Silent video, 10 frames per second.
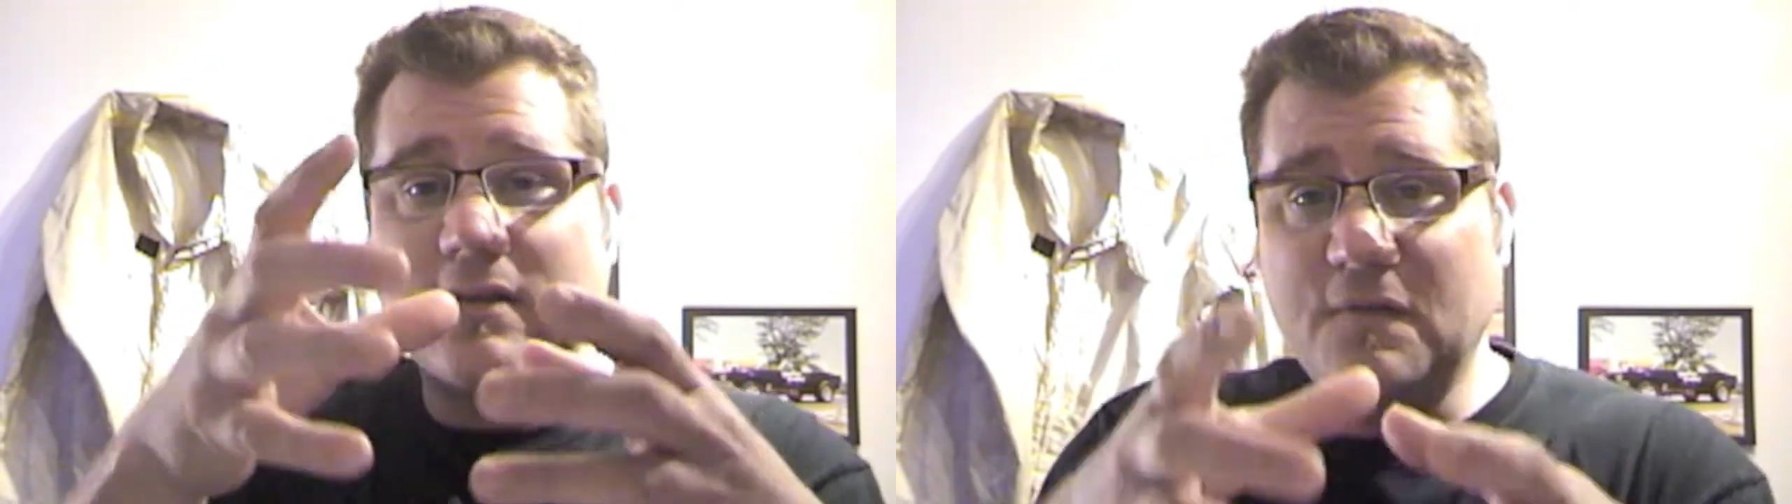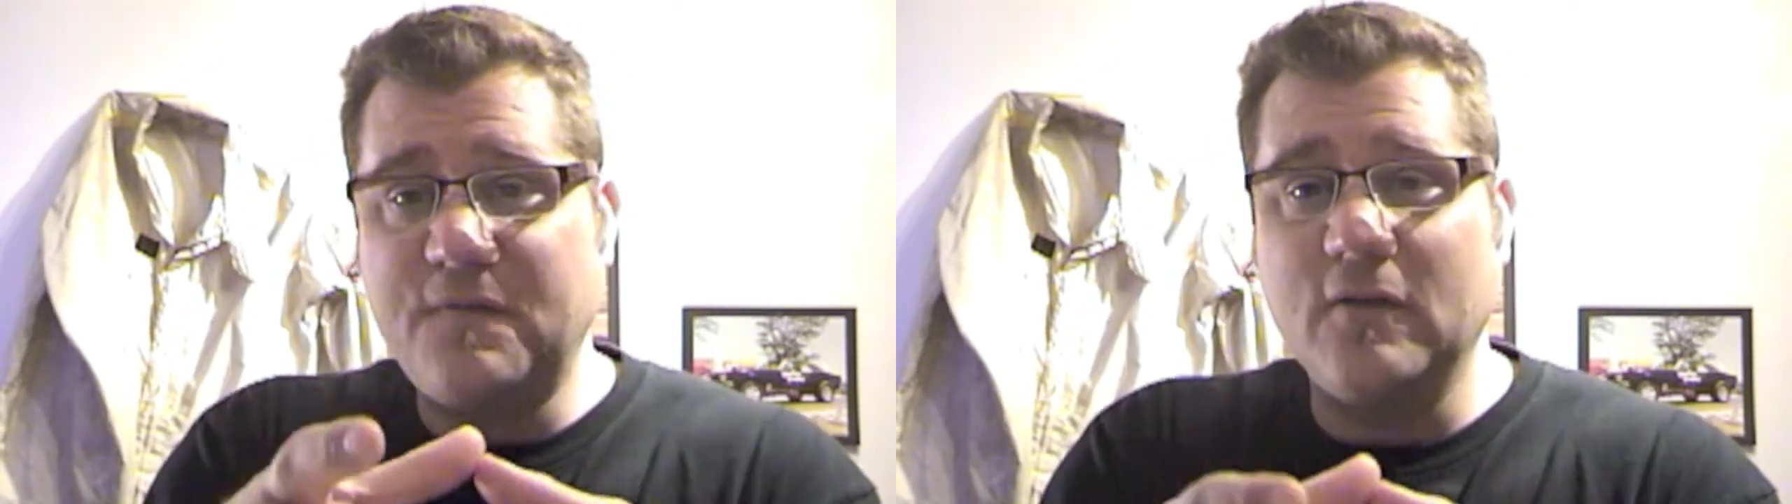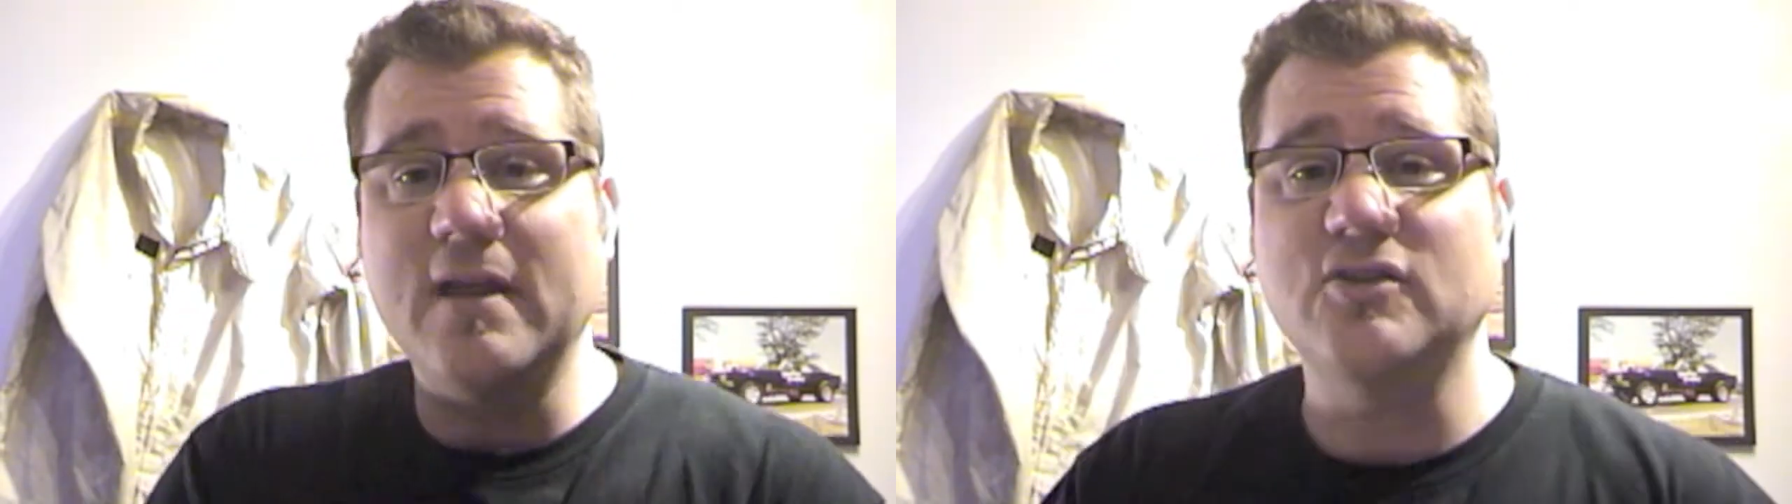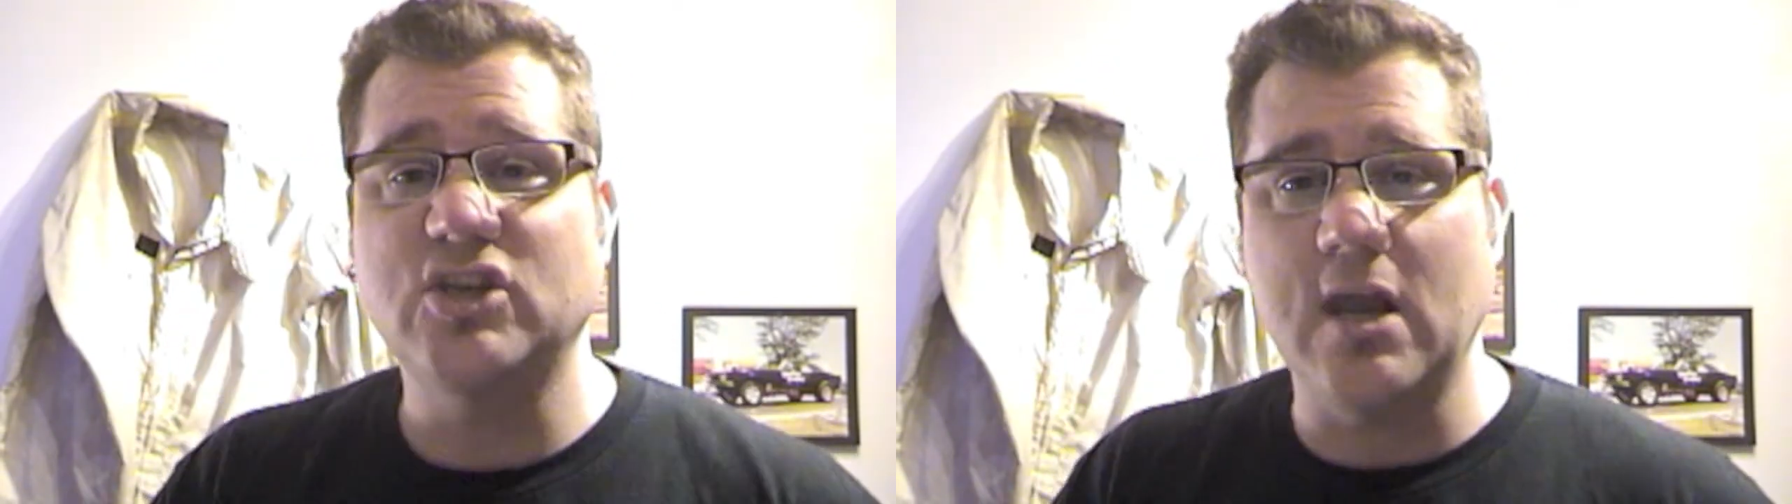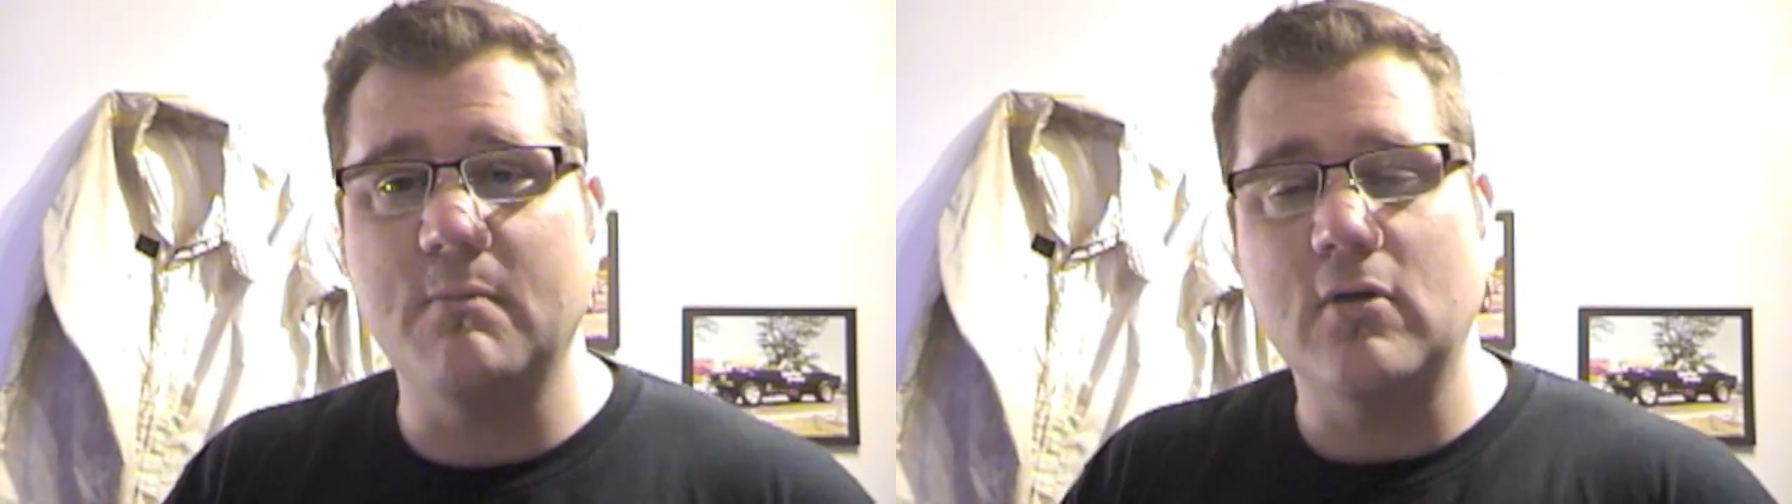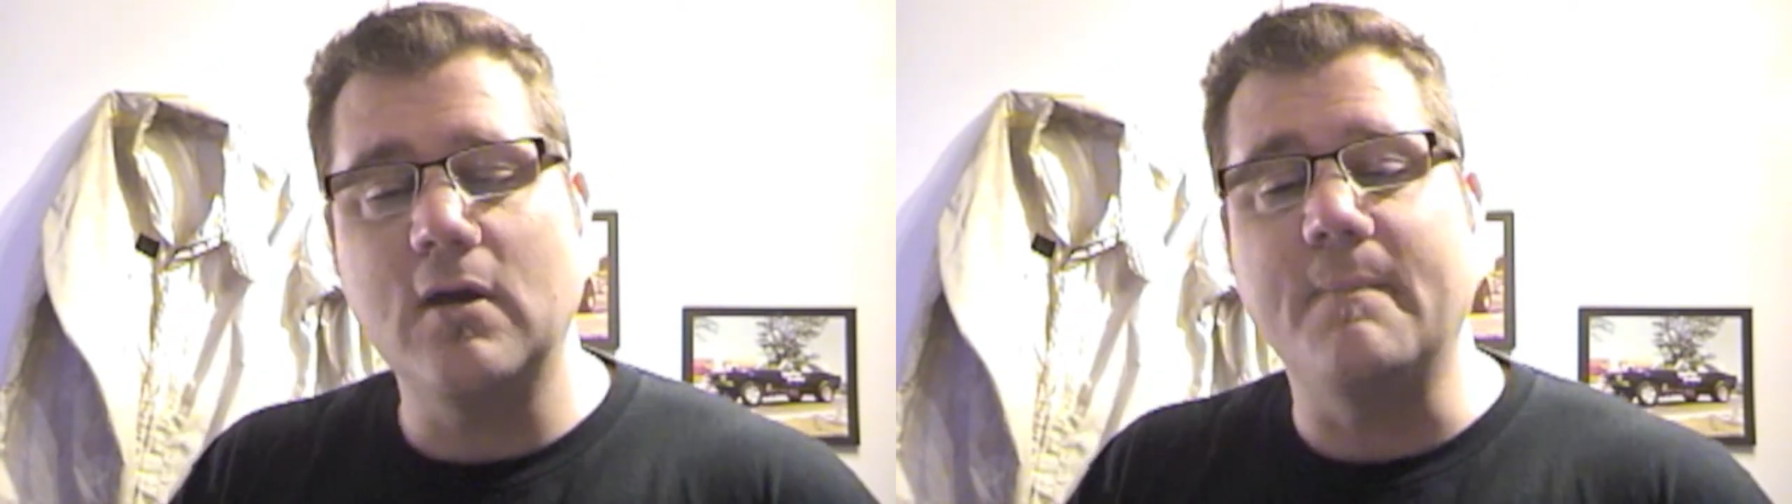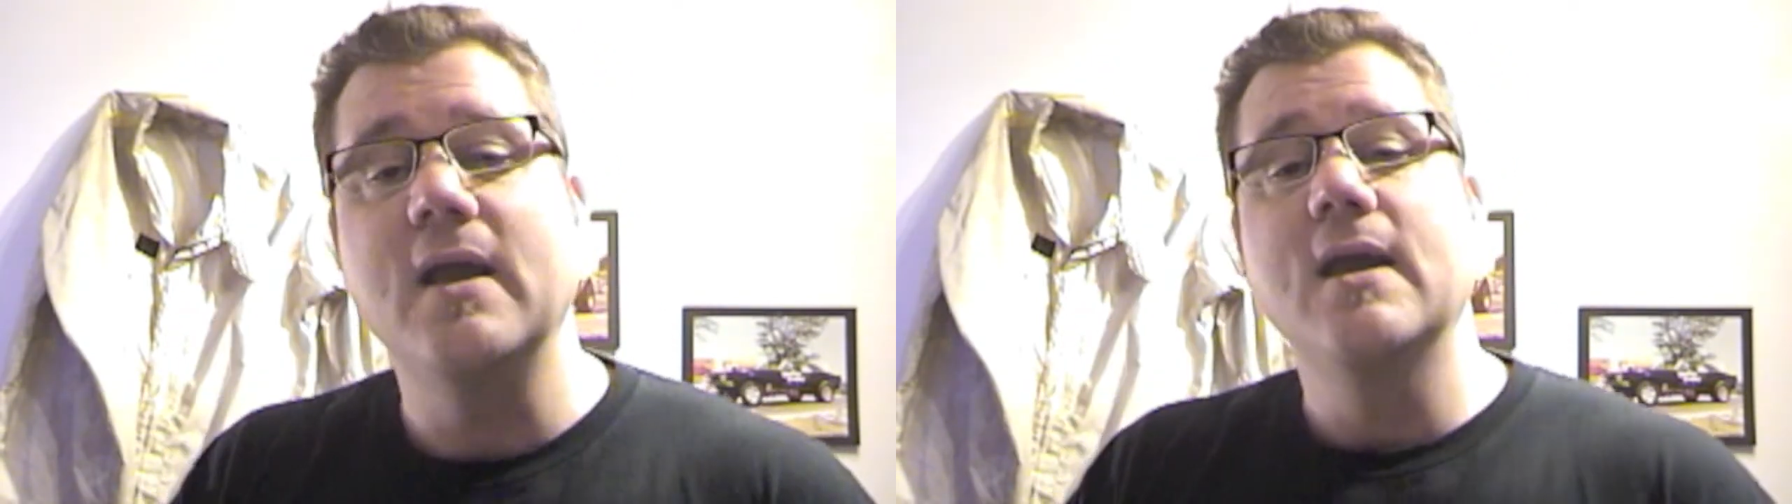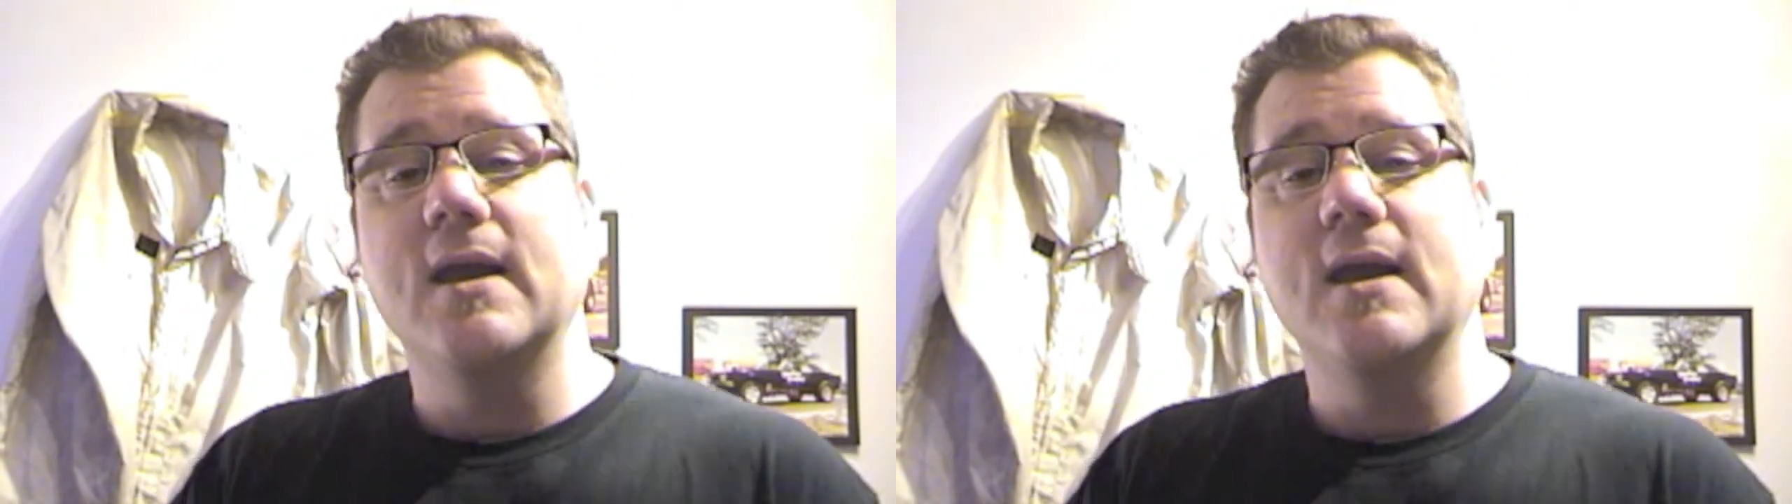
to fill that chamber up.